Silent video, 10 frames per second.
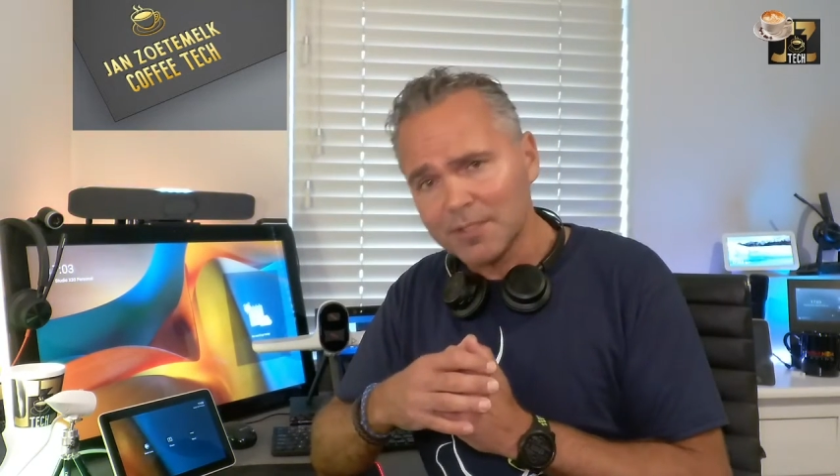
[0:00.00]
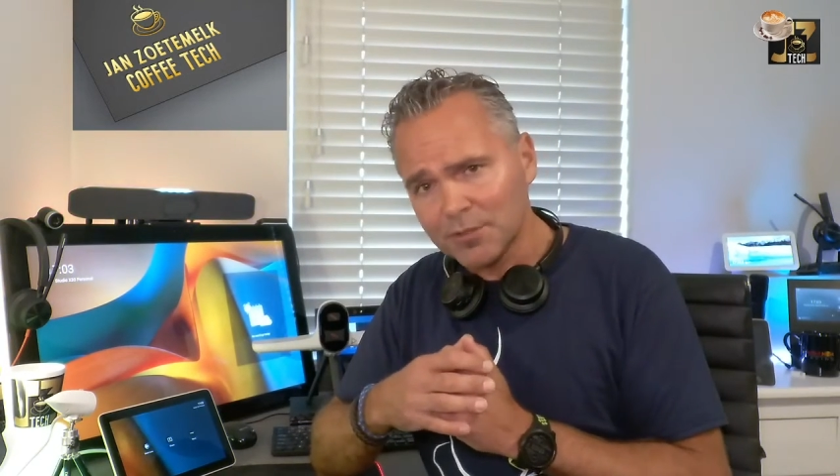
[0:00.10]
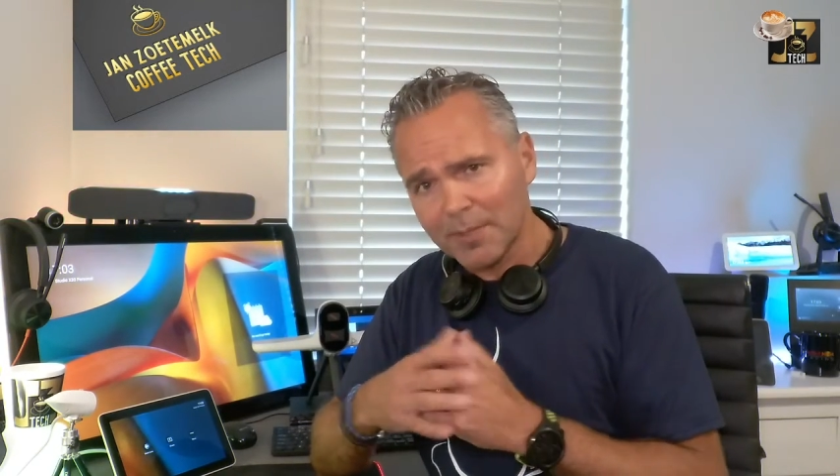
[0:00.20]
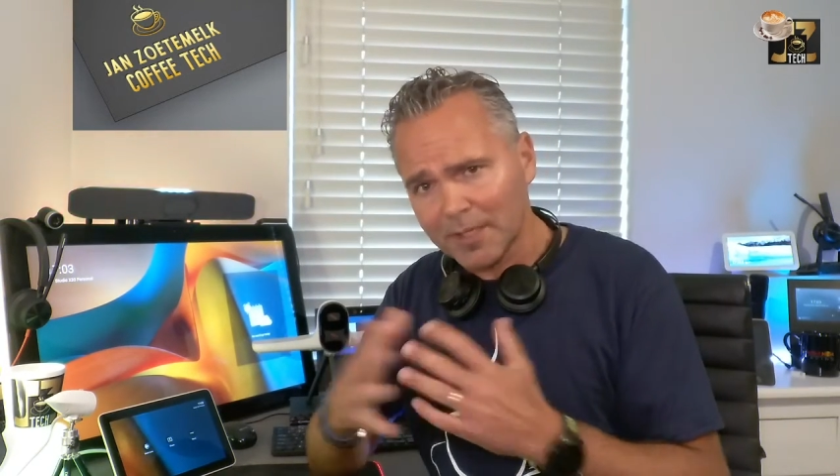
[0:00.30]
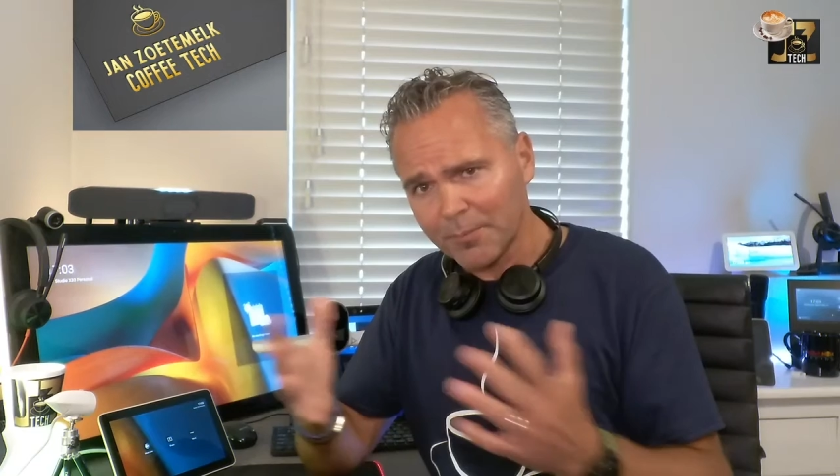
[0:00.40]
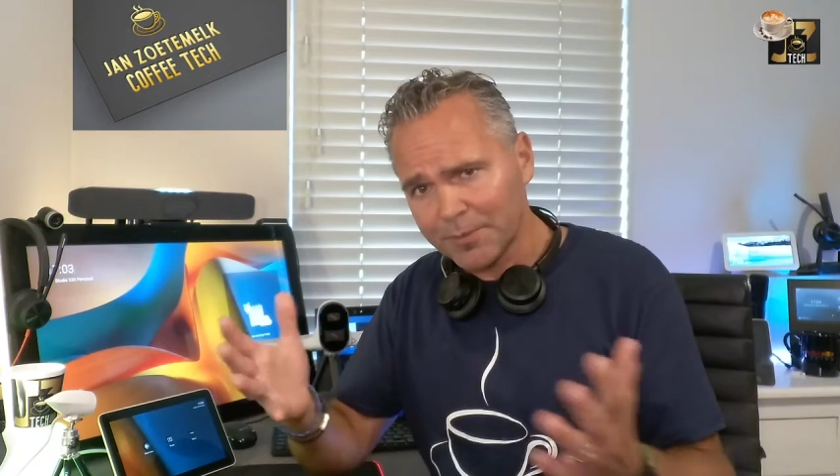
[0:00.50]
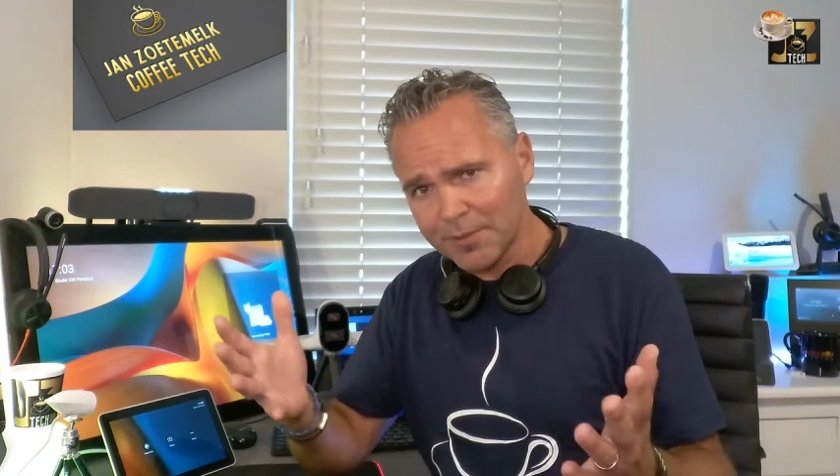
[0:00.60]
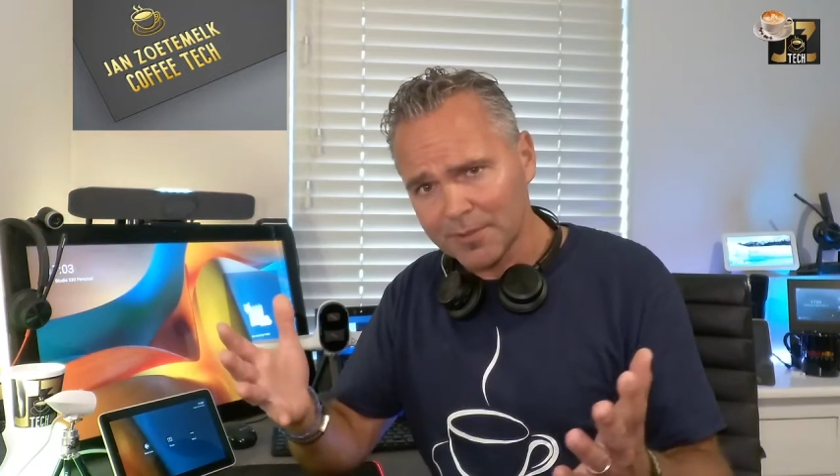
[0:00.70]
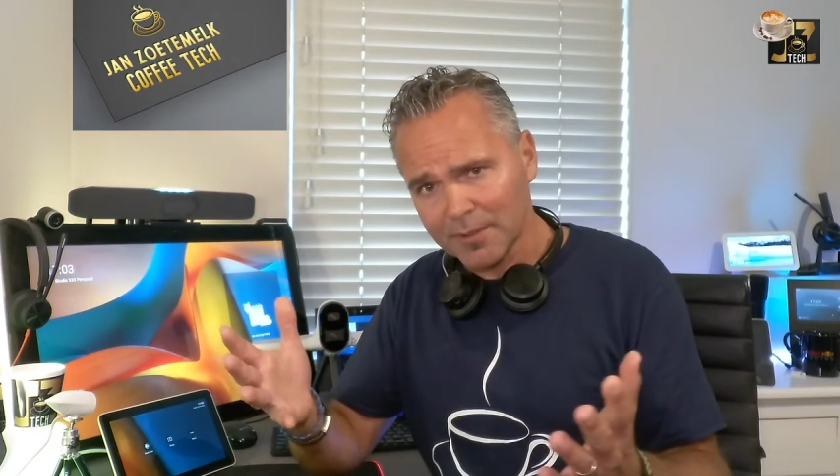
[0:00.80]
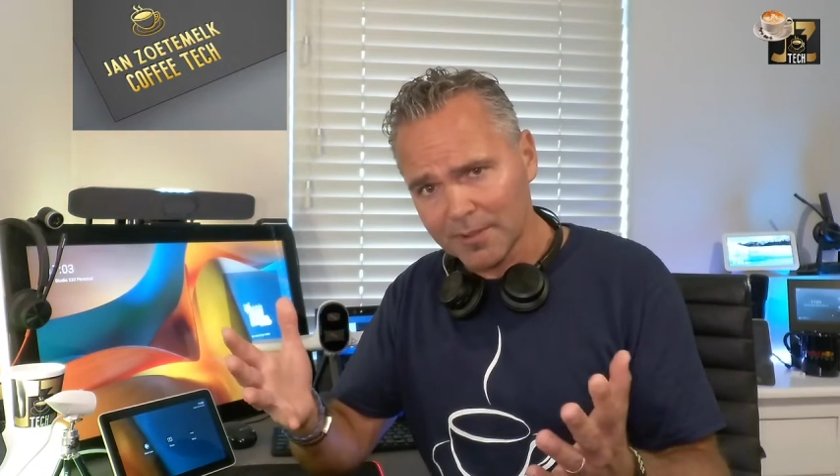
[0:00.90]
into my
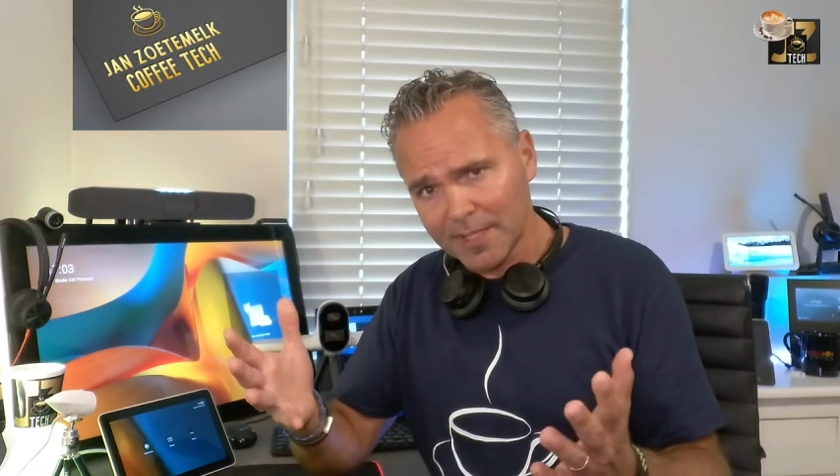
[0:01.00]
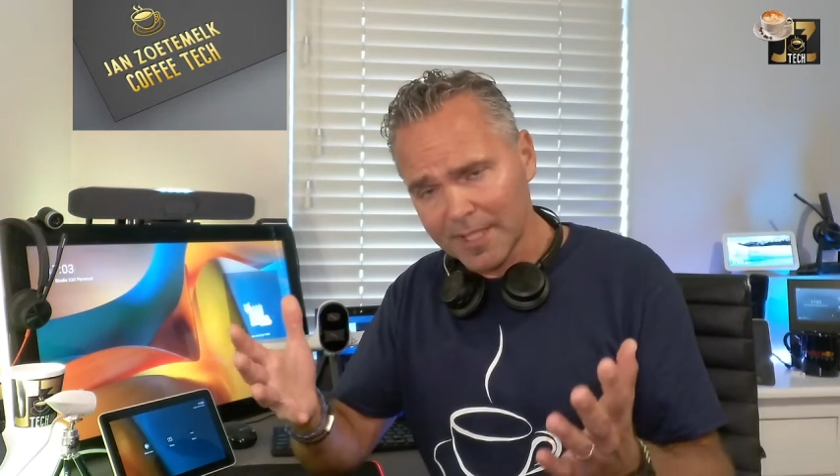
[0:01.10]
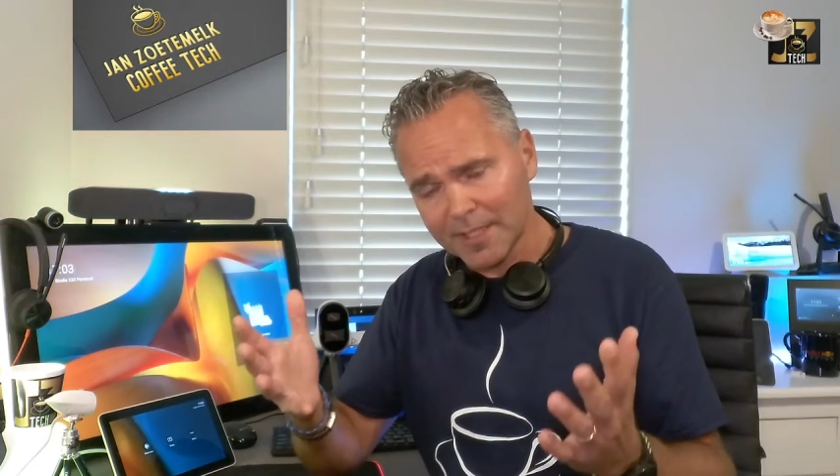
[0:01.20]
computer